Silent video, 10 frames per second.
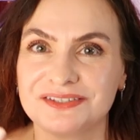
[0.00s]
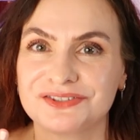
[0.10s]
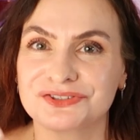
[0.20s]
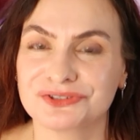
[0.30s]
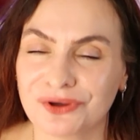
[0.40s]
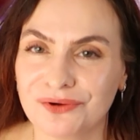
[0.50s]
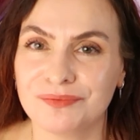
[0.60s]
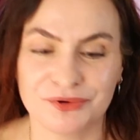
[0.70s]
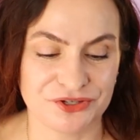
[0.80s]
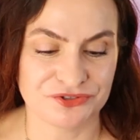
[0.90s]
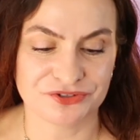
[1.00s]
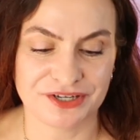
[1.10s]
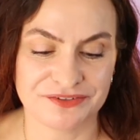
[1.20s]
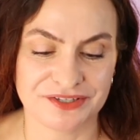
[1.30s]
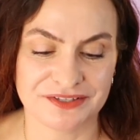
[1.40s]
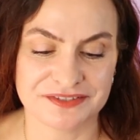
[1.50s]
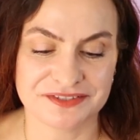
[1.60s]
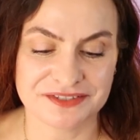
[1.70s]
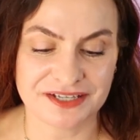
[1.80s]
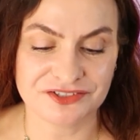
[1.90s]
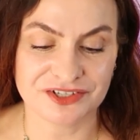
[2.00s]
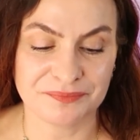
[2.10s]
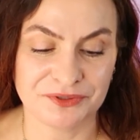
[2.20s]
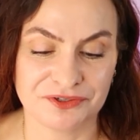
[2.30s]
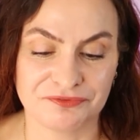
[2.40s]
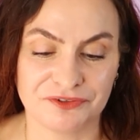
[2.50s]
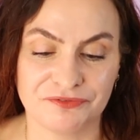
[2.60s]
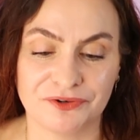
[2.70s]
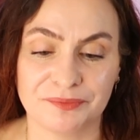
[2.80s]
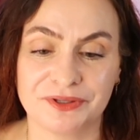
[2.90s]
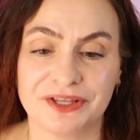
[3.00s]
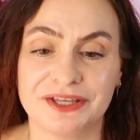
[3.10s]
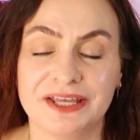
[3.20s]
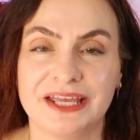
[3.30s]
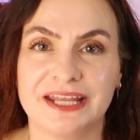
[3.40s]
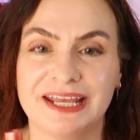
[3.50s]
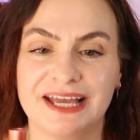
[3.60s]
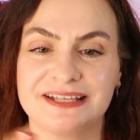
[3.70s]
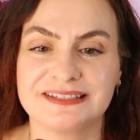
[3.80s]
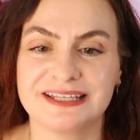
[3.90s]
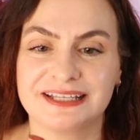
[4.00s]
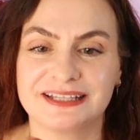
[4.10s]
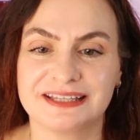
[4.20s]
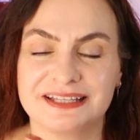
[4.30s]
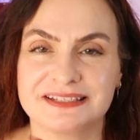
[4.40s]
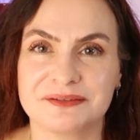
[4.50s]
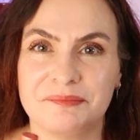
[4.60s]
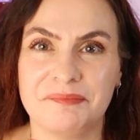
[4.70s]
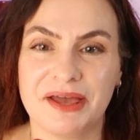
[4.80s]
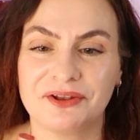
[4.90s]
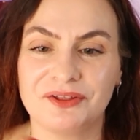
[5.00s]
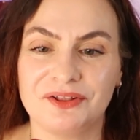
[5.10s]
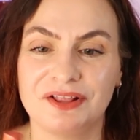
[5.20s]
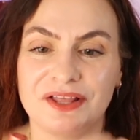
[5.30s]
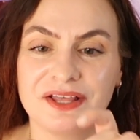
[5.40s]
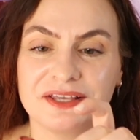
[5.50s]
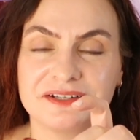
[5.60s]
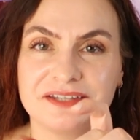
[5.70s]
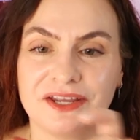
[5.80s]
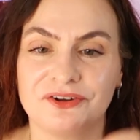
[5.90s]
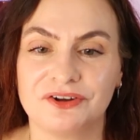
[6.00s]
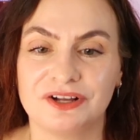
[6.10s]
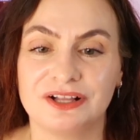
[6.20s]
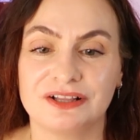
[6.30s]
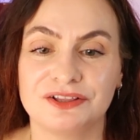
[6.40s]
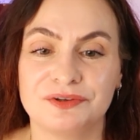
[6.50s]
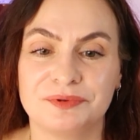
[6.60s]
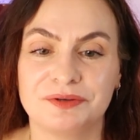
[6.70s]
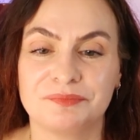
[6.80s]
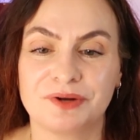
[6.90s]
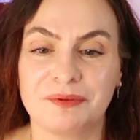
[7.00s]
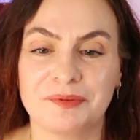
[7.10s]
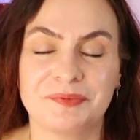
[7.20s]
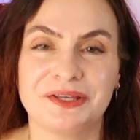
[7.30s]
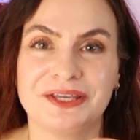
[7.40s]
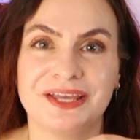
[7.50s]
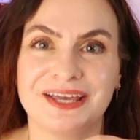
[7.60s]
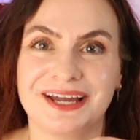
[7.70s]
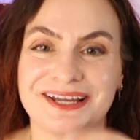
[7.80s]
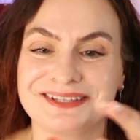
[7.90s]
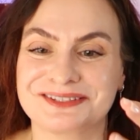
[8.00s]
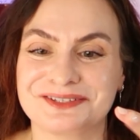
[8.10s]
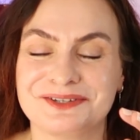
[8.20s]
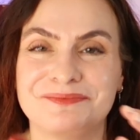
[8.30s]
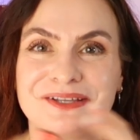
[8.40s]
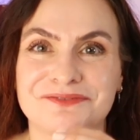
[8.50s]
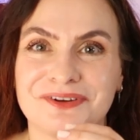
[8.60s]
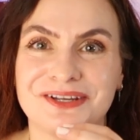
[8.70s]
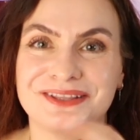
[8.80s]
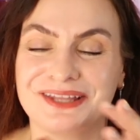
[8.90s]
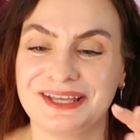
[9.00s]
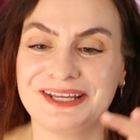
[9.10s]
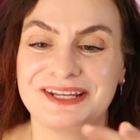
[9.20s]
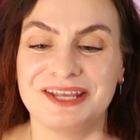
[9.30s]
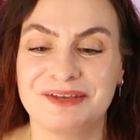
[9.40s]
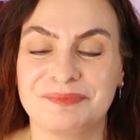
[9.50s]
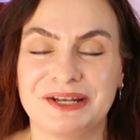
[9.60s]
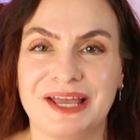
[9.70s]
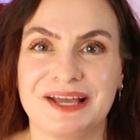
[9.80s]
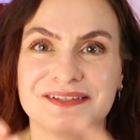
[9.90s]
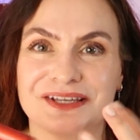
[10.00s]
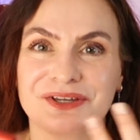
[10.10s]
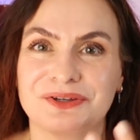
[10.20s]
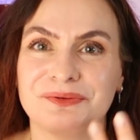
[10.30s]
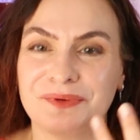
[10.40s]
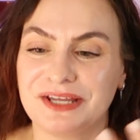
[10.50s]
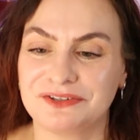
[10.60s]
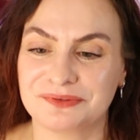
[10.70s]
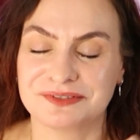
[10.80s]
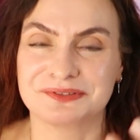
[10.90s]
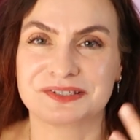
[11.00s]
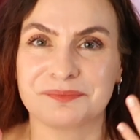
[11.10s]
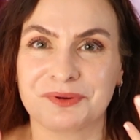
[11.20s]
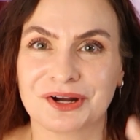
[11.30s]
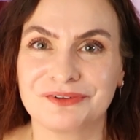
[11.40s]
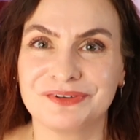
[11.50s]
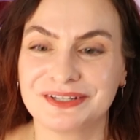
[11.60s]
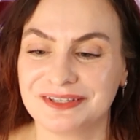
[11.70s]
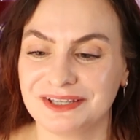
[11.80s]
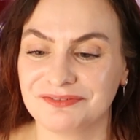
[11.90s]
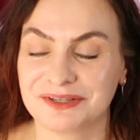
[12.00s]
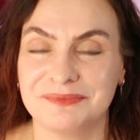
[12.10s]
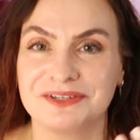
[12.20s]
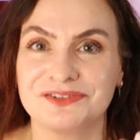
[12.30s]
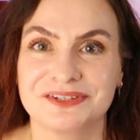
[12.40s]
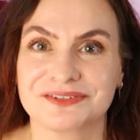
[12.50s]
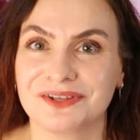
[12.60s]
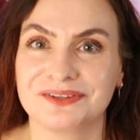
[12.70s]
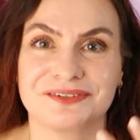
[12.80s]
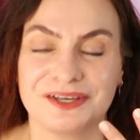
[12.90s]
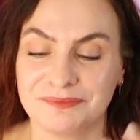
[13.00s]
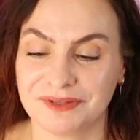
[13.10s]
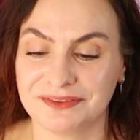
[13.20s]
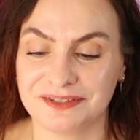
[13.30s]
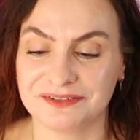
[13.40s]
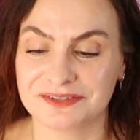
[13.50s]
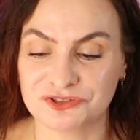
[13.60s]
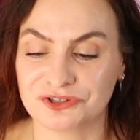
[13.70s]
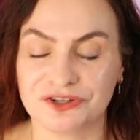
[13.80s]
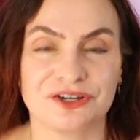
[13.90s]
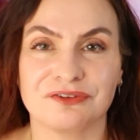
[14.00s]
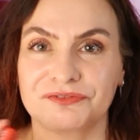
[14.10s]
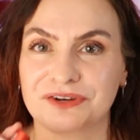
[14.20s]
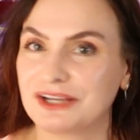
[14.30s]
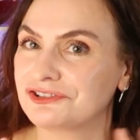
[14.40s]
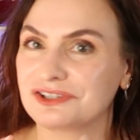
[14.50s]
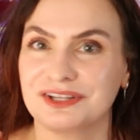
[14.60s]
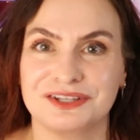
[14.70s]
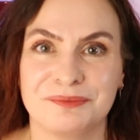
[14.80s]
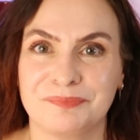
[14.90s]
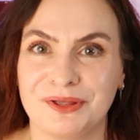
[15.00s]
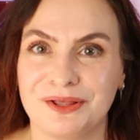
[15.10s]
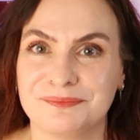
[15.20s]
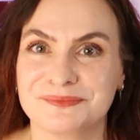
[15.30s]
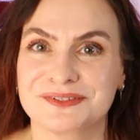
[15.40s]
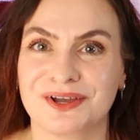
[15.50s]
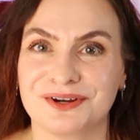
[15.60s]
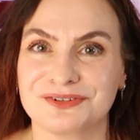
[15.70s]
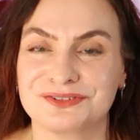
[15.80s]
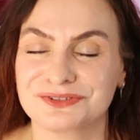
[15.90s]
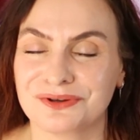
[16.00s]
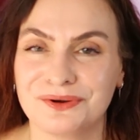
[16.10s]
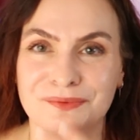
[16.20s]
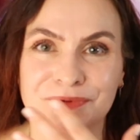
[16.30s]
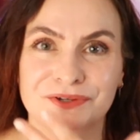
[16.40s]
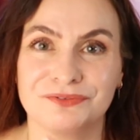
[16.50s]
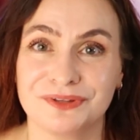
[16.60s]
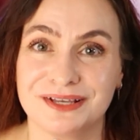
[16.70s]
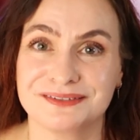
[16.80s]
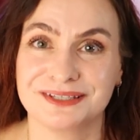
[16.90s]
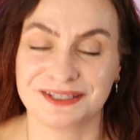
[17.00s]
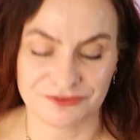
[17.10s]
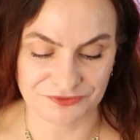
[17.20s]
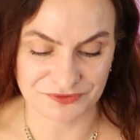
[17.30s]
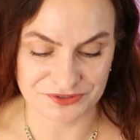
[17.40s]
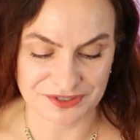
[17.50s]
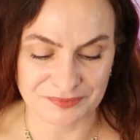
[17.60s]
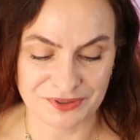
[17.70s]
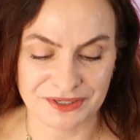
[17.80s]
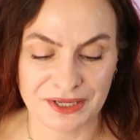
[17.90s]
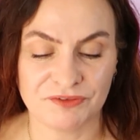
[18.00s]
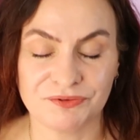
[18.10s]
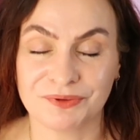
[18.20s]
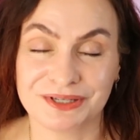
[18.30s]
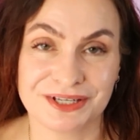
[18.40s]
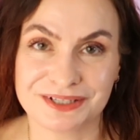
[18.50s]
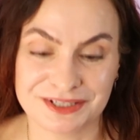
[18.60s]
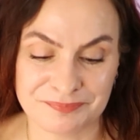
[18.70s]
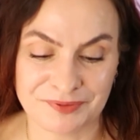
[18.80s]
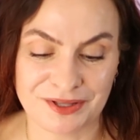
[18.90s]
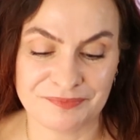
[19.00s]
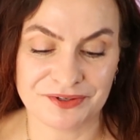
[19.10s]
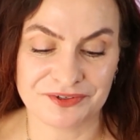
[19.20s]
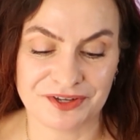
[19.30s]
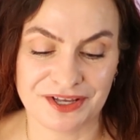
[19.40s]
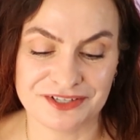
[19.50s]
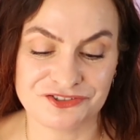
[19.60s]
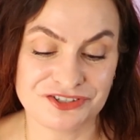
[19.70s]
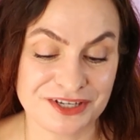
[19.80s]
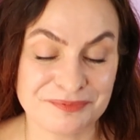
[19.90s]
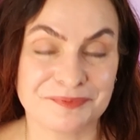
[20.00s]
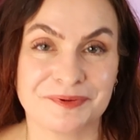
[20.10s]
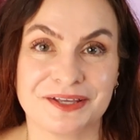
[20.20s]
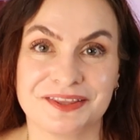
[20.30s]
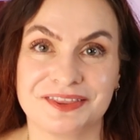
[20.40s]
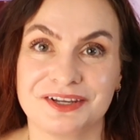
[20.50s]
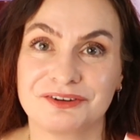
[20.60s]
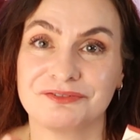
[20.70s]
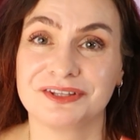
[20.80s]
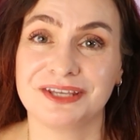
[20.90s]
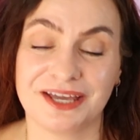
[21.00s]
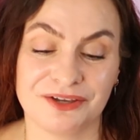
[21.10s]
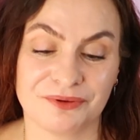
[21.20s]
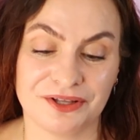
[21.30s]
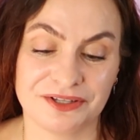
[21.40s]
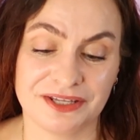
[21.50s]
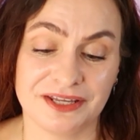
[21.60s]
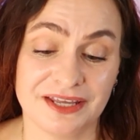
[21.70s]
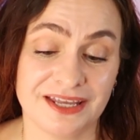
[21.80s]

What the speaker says: is so moisturizing. It's such a beautiful formula, and it has like this metal container, aluminum probably, I assume. It's very light, but it has a good weight to it, so it's a perfect gift. I mention this all the time that these Sugar Fresh lip balms are so beautiful as a gift for someone. If you want to get a lip balm, they're not cheap, but they're really high quality,